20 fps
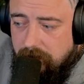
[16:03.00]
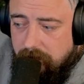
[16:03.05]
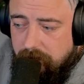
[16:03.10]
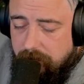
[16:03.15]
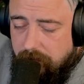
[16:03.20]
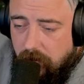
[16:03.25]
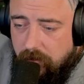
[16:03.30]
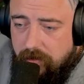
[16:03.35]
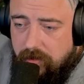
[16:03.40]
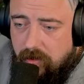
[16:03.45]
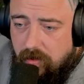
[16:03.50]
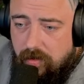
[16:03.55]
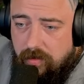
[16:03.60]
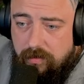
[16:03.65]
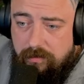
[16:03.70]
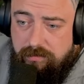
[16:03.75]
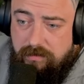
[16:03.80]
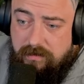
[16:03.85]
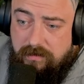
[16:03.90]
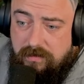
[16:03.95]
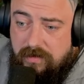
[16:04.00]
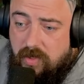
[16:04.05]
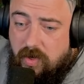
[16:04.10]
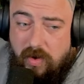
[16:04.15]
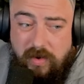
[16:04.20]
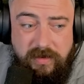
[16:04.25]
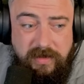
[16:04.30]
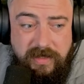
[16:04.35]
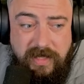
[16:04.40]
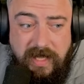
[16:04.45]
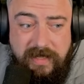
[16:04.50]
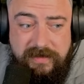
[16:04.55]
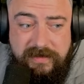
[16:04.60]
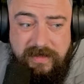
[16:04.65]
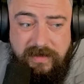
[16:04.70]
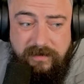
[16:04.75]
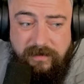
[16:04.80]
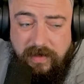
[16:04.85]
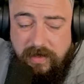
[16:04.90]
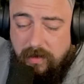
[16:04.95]
probably call an end to
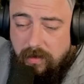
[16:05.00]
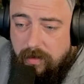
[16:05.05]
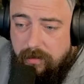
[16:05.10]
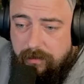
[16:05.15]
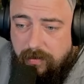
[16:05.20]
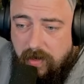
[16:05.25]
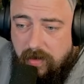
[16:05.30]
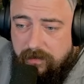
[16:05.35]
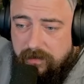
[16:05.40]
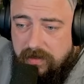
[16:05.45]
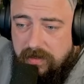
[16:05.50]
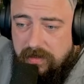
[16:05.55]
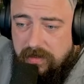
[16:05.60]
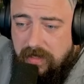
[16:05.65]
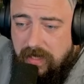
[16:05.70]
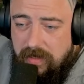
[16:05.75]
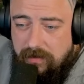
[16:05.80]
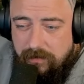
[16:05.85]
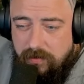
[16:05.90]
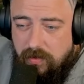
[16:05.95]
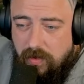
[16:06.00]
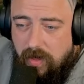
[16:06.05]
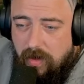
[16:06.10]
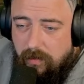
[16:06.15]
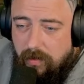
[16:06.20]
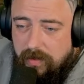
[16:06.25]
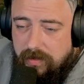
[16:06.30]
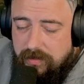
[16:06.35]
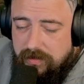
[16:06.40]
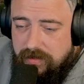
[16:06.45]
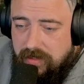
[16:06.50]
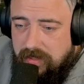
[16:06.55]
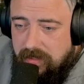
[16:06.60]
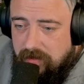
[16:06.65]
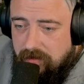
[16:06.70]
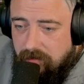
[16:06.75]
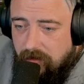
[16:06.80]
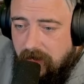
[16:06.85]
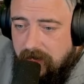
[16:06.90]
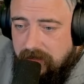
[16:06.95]
the video in profit. Even though I want to just keep
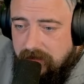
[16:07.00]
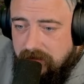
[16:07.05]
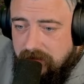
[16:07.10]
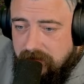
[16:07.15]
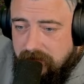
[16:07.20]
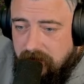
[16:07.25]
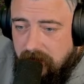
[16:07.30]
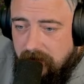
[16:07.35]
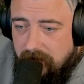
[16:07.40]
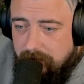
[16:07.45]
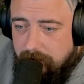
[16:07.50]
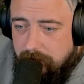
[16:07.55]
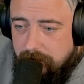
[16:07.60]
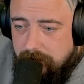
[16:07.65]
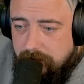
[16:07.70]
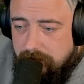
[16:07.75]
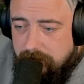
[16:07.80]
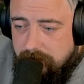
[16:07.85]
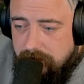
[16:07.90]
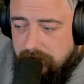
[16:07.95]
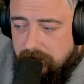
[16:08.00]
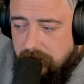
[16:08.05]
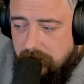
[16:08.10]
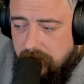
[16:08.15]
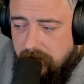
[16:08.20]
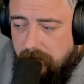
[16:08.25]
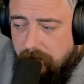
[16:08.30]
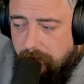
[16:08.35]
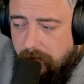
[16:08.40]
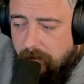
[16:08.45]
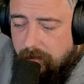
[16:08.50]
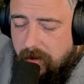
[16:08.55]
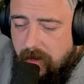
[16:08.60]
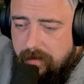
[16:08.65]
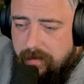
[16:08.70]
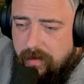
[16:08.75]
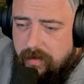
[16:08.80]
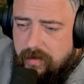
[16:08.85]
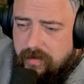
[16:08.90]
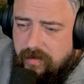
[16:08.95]
grinding this game. But
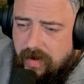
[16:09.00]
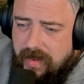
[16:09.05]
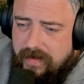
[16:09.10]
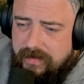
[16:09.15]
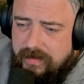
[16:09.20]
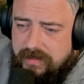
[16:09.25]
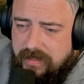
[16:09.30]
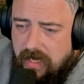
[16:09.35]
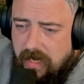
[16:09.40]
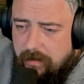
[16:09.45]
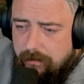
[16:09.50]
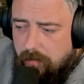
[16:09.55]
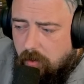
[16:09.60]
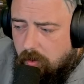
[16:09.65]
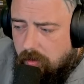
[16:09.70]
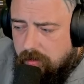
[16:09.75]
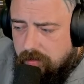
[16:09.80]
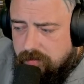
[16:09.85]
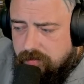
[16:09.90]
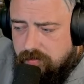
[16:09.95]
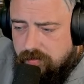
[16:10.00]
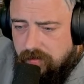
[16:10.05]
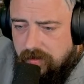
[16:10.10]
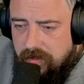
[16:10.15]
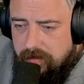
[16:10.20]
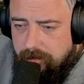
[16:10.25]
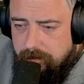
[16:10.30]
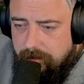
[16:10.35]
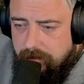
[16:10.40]
maybe we grind this game more on stream.